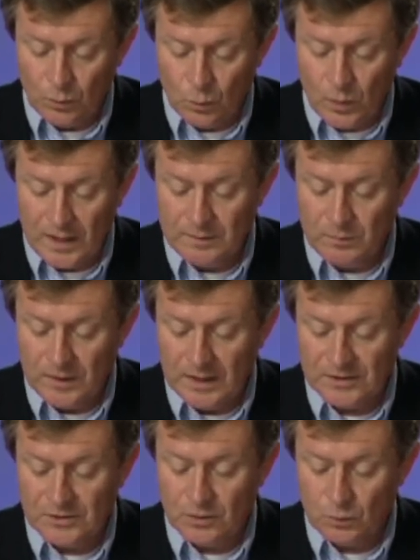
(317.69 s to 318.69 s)
1
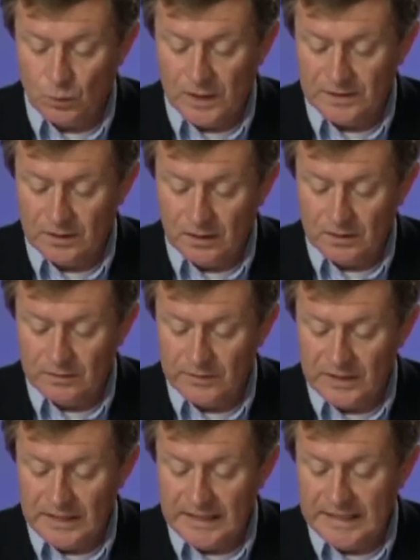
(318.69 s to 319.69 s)
plus 1
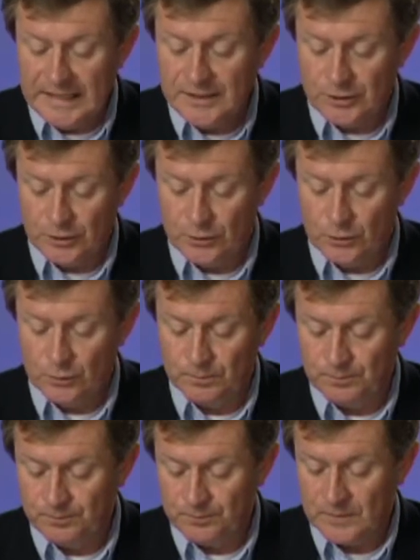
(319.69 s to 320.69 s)
over E2
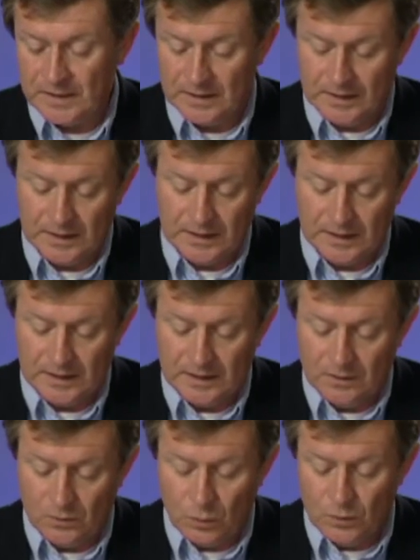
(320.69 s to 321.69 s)

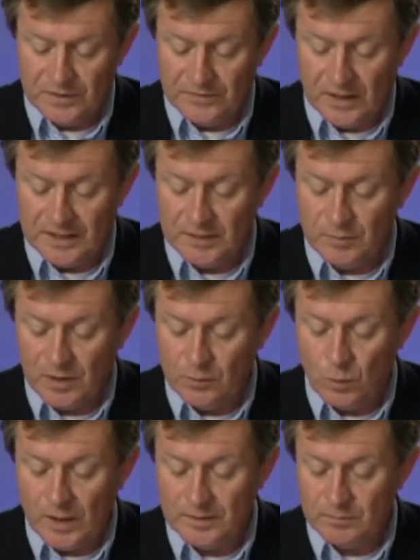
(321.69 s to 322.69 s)
all divided by
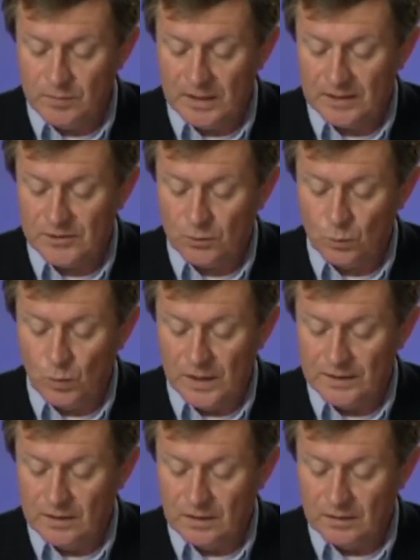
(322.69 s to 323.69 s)
1 plus
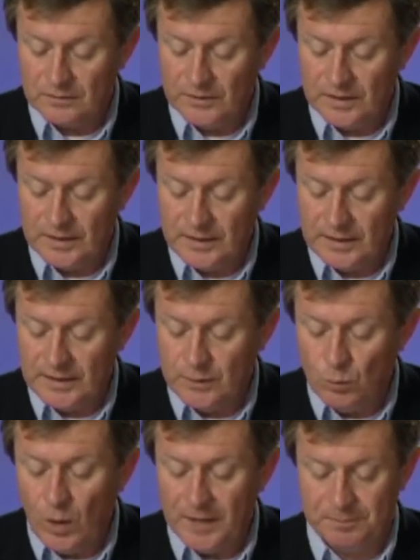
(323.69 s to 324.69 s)
1 over
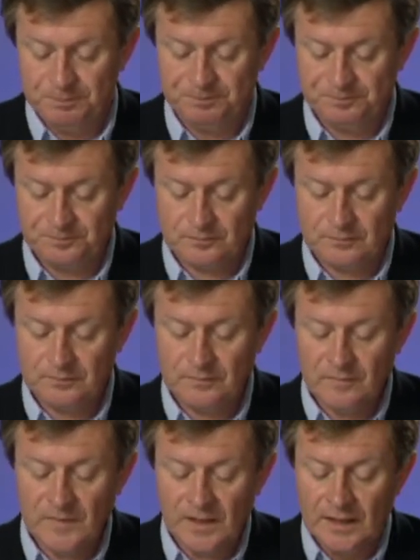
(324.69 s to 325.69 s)
E1.
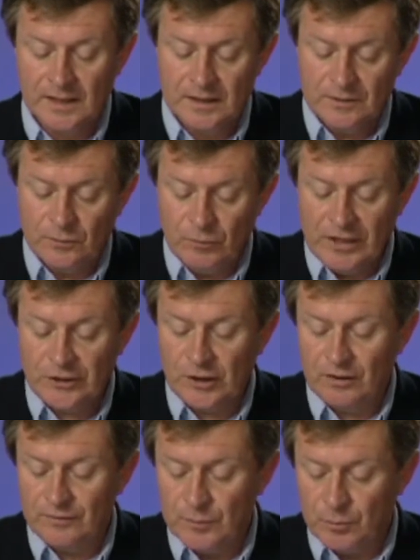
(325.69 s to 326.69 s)
The
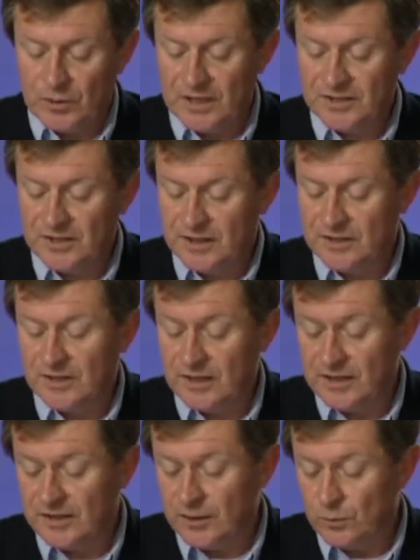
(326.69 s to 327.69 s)
ratio of the prices
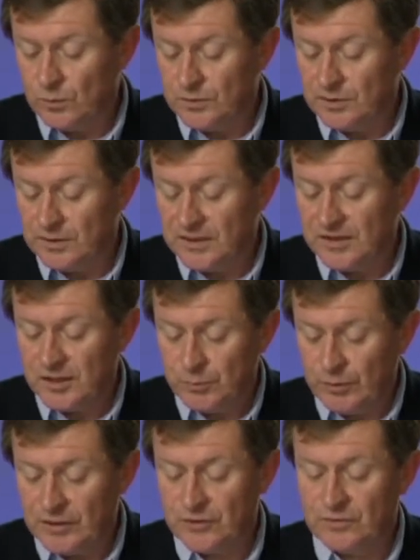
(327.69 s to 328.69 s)
is equal to this
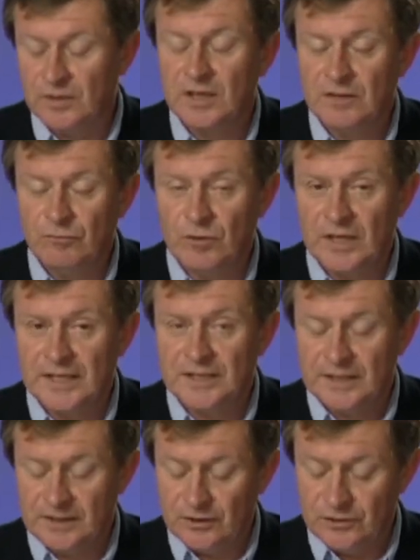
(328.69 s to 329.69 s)
expression
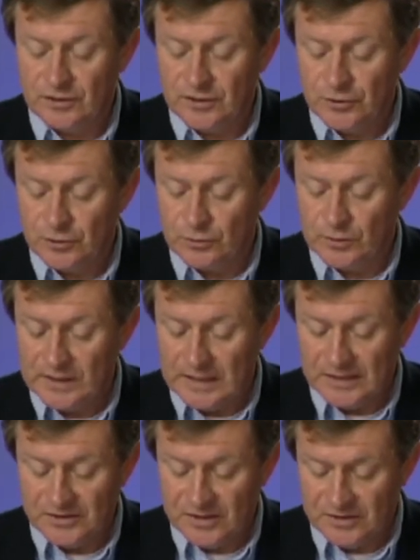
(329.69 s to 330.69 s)
relating to the two
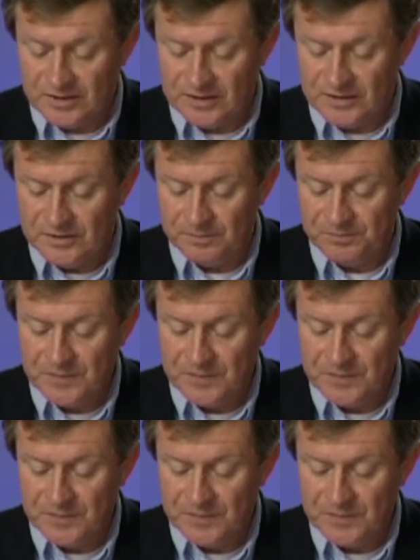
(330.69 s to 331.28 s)
elasticities.